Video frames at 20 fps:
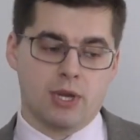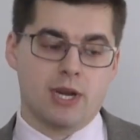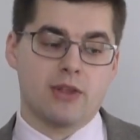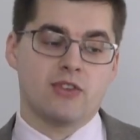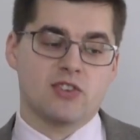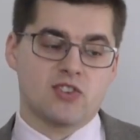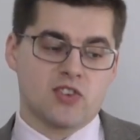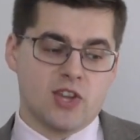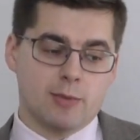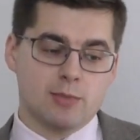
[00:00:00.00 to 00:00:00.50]
But
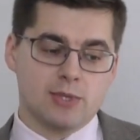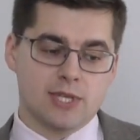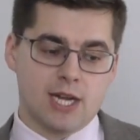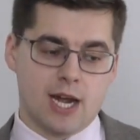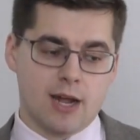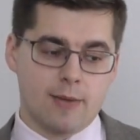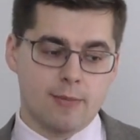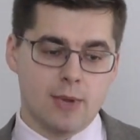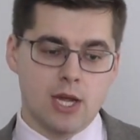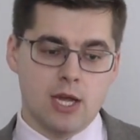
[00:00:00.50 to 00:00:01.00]
at the same
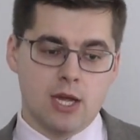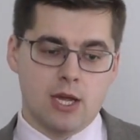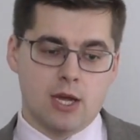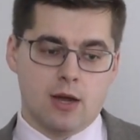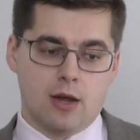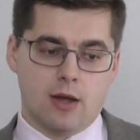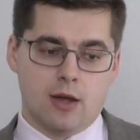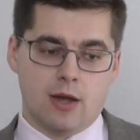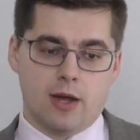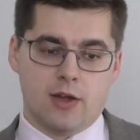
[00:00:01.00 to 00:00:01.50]
time,
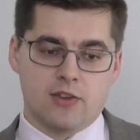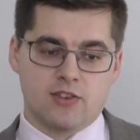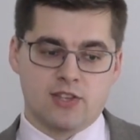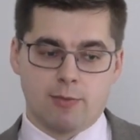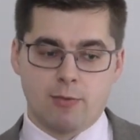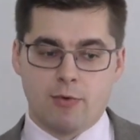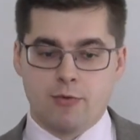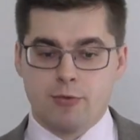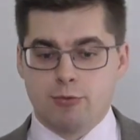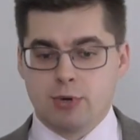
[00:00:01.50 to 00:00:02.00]
uh,
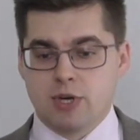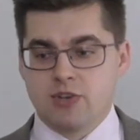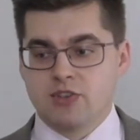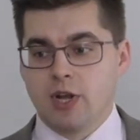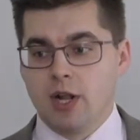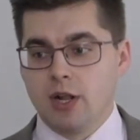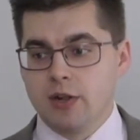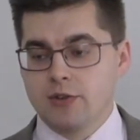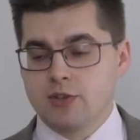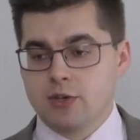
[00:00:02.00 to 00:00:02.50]
some of the
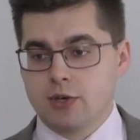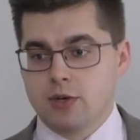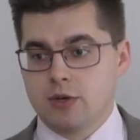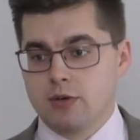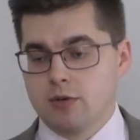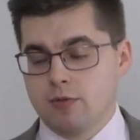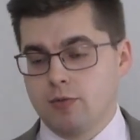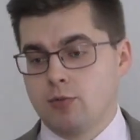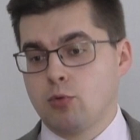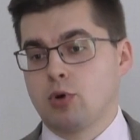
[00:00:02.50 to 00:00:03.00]
results
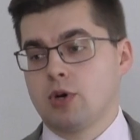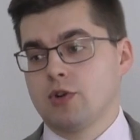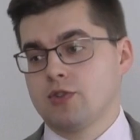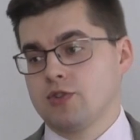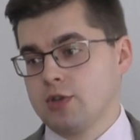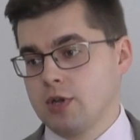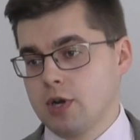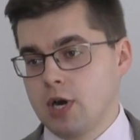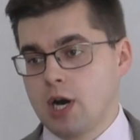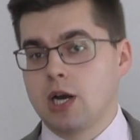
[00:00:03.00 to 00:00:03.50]
are, of
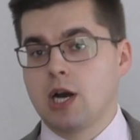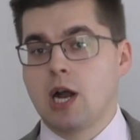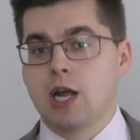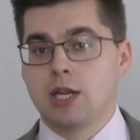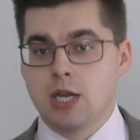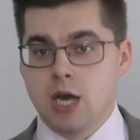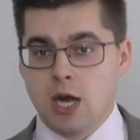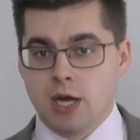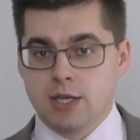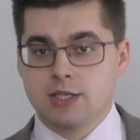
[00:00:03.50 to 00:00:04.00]
course, are
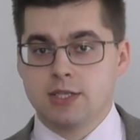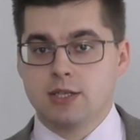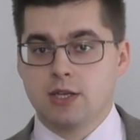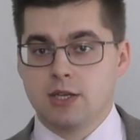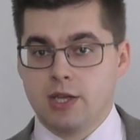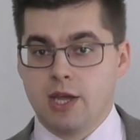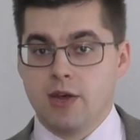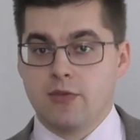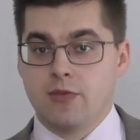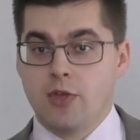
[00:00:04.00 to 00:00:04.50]

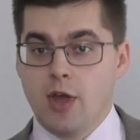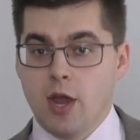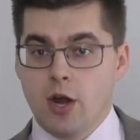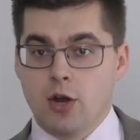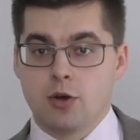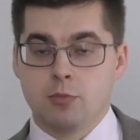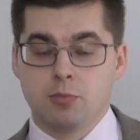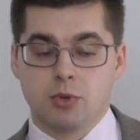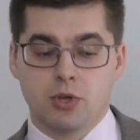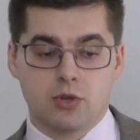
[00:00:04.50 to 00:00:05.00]
not yet
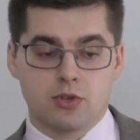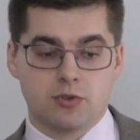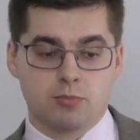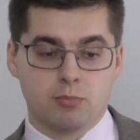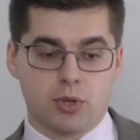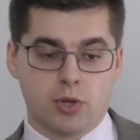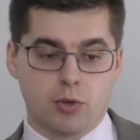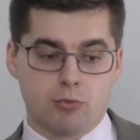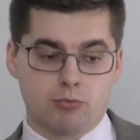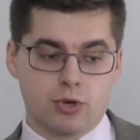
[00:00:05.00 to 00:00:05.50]
there because
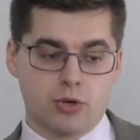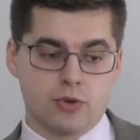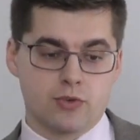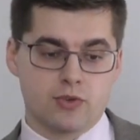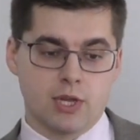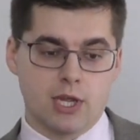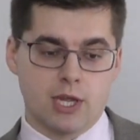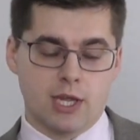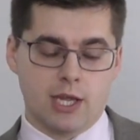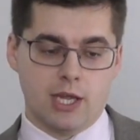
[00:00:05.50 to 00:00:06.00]

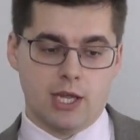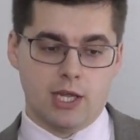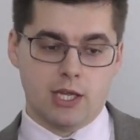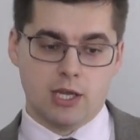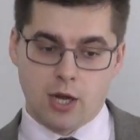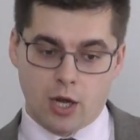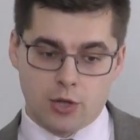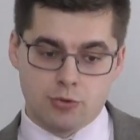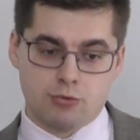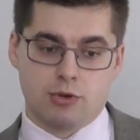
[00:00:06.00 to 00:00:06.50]
Belarus,
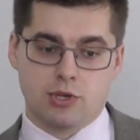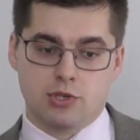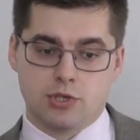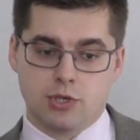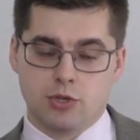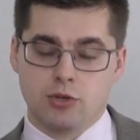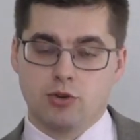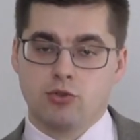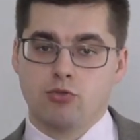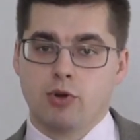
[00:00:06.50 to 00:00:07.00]
in
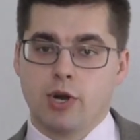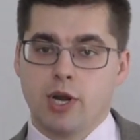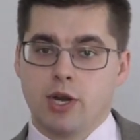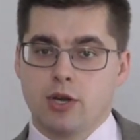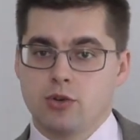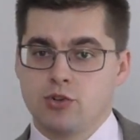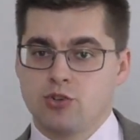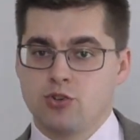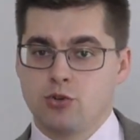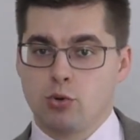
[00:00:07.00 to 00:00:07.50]
contrast to
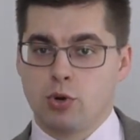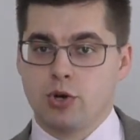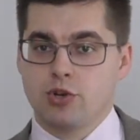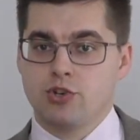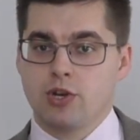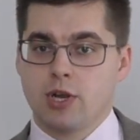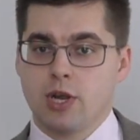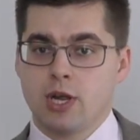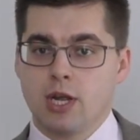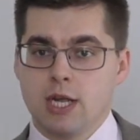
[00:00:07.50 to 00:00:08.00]
Ukraine and
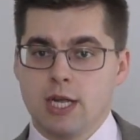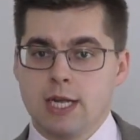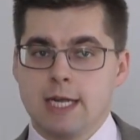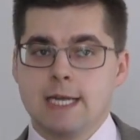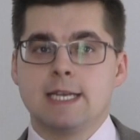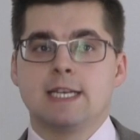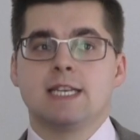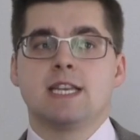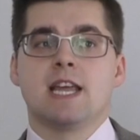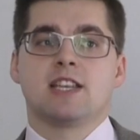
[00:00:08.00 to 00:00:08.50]
Georgia,
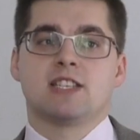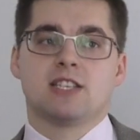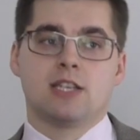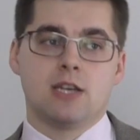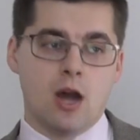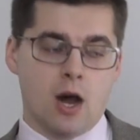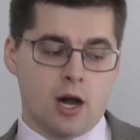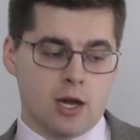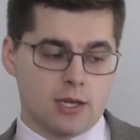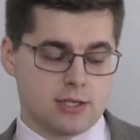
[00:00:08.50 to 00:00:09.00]

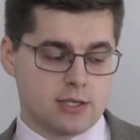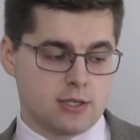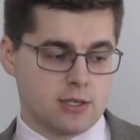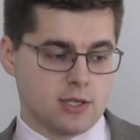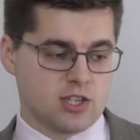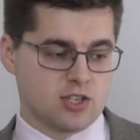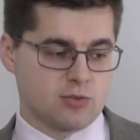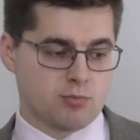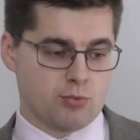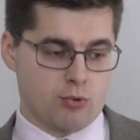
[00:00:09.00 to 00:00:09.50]
does
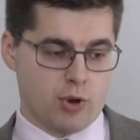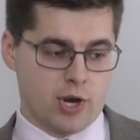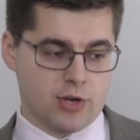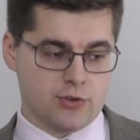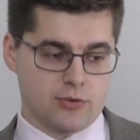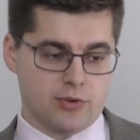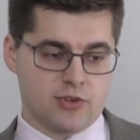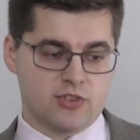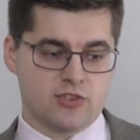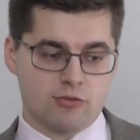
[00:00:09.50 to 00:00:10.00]
not
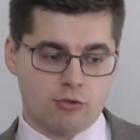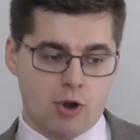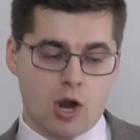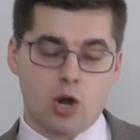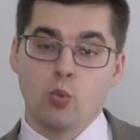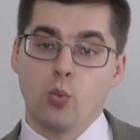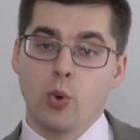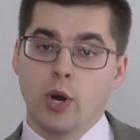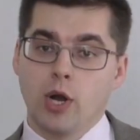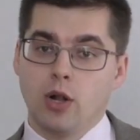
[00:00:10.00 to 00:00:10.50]
express the
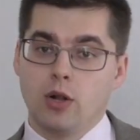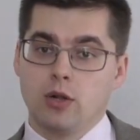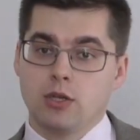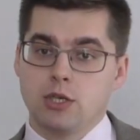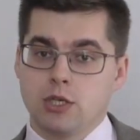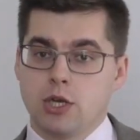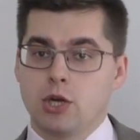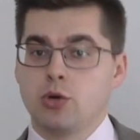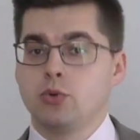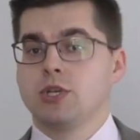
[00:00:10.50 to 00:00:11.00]
strong
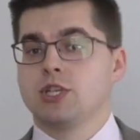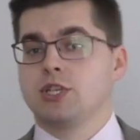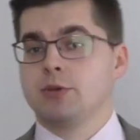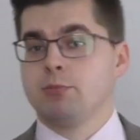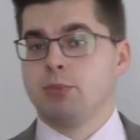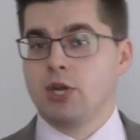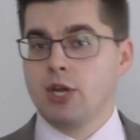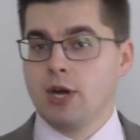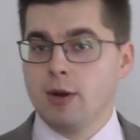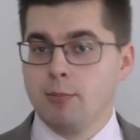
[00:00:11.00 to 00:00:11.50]
will not only
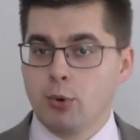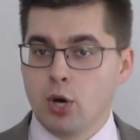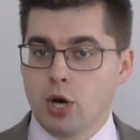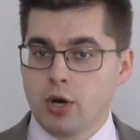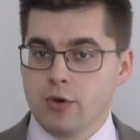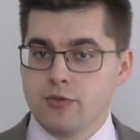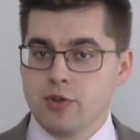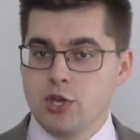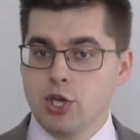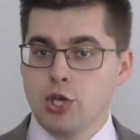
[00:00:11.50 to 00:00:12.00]
to become
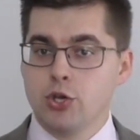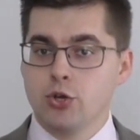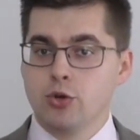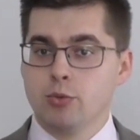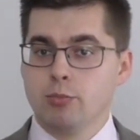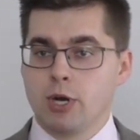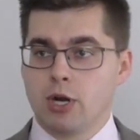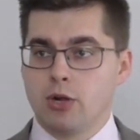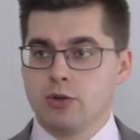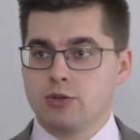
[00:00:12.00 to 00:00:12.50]
part of the
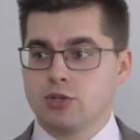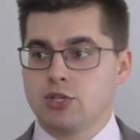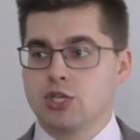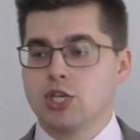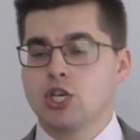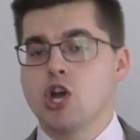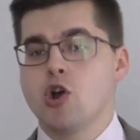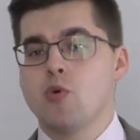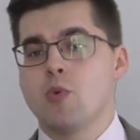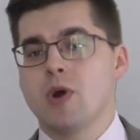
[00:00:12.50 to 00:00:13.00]
EU, but also
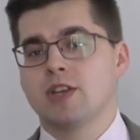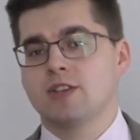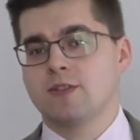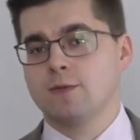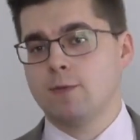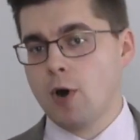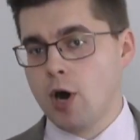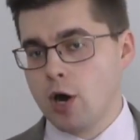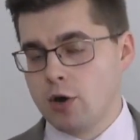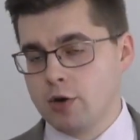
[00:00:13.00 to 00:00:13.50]
to go as
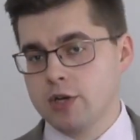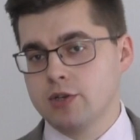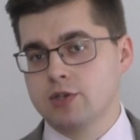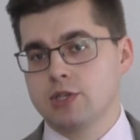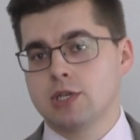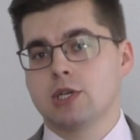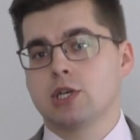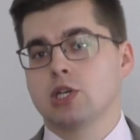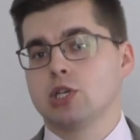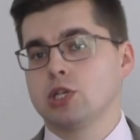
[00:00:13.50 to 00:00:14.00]
far
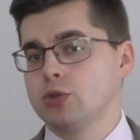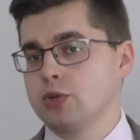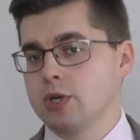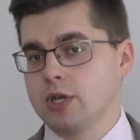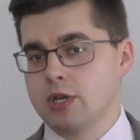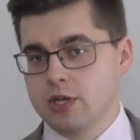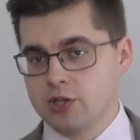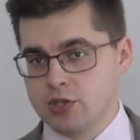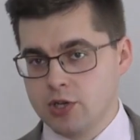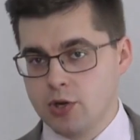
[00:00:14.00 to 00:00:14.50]
as to
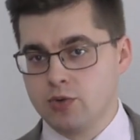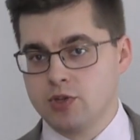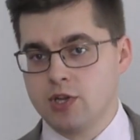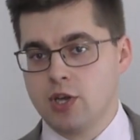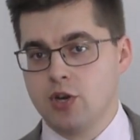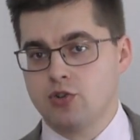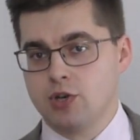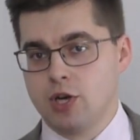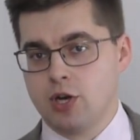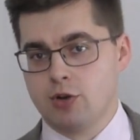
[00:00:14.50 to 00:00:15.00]
conclude an
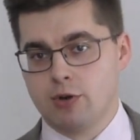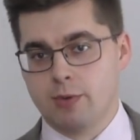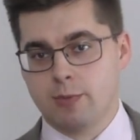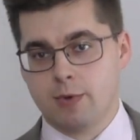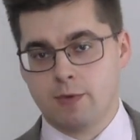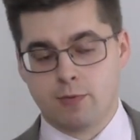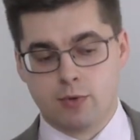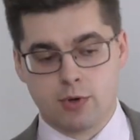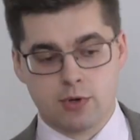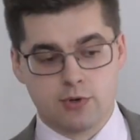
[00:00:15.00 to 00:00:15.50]
association
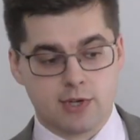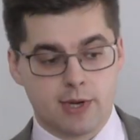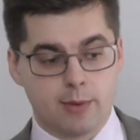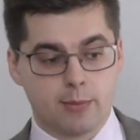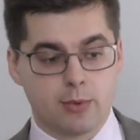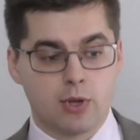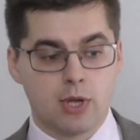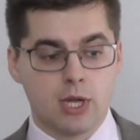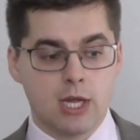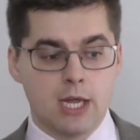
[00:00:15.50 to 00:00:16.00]
agreement, for
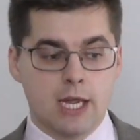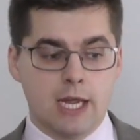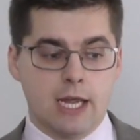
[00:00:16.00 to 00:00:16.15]
example.